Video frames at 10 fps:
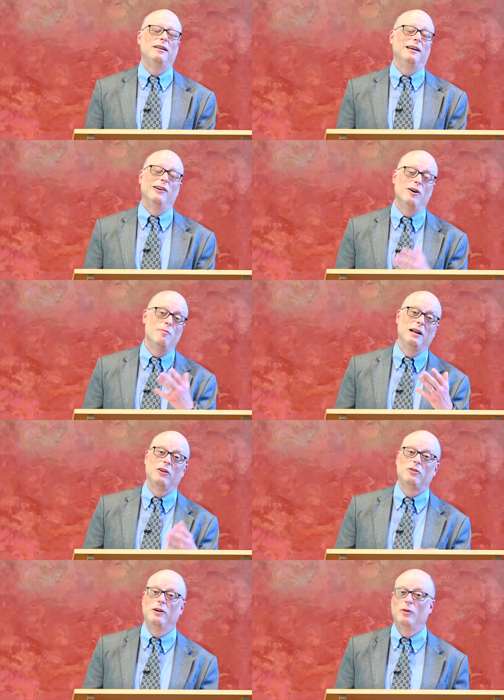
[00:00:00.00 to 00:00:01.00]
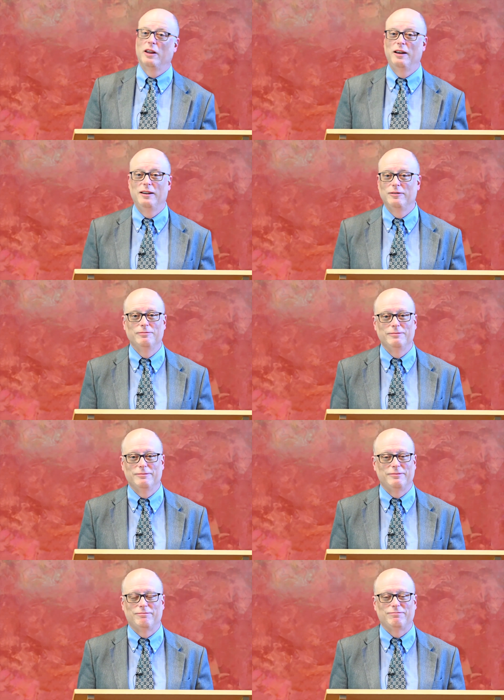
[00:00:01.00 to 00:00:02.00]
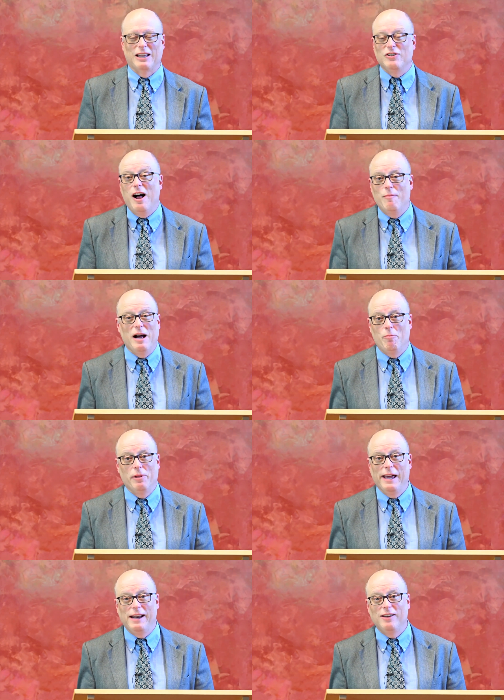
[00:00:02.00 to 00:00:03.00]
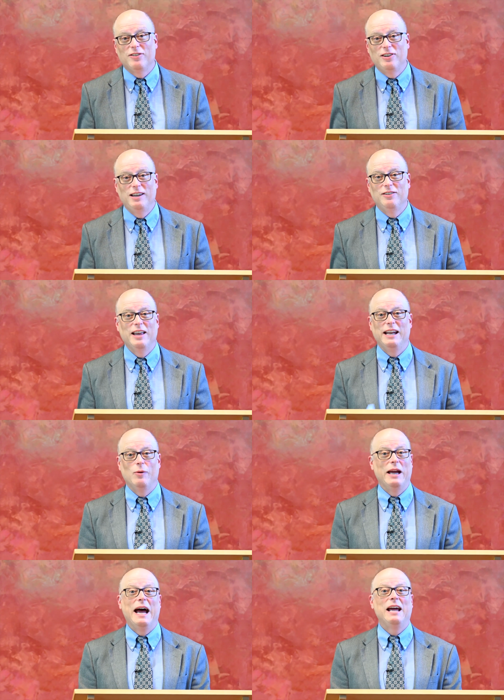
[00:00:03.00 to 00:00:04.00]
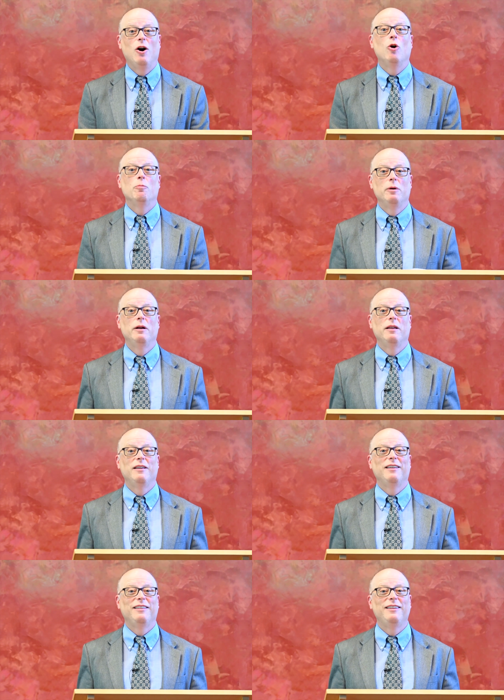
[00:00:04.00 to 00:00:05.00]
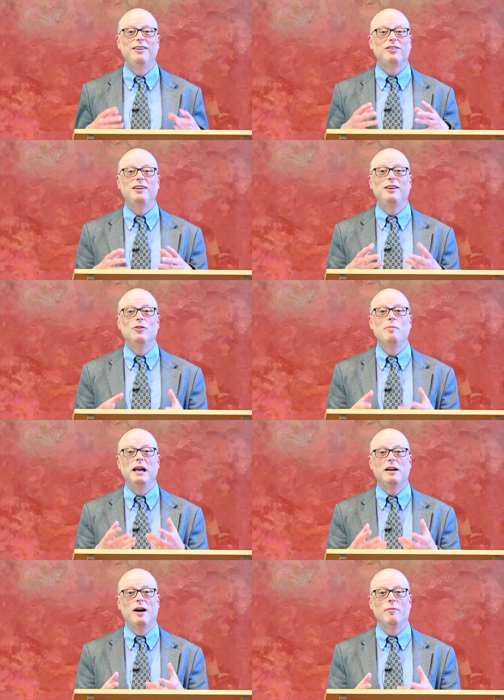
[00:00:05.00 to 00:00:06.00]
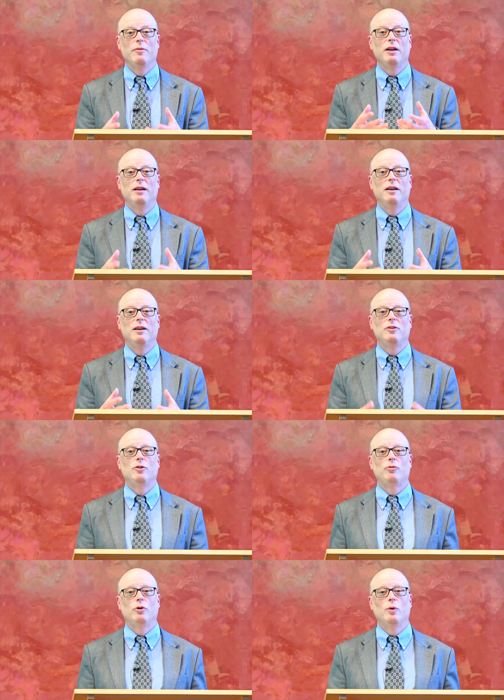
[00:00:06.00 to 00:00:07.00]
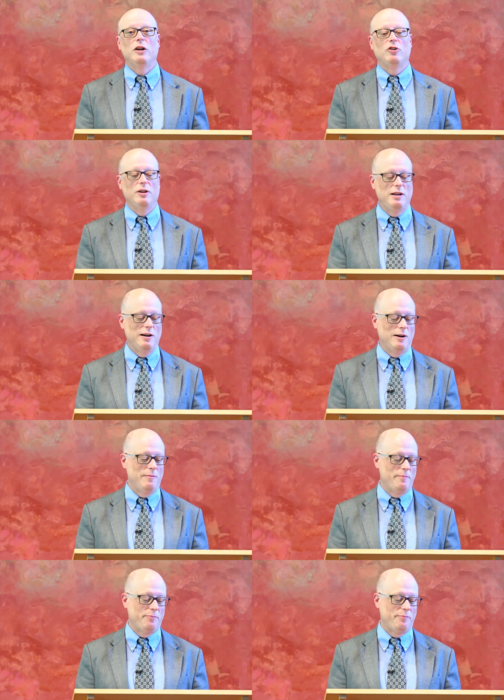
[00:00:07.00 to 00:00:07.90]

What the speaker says: Interim ministry really is all about planting seeds anyway. I hope these seeds may come to fruition here.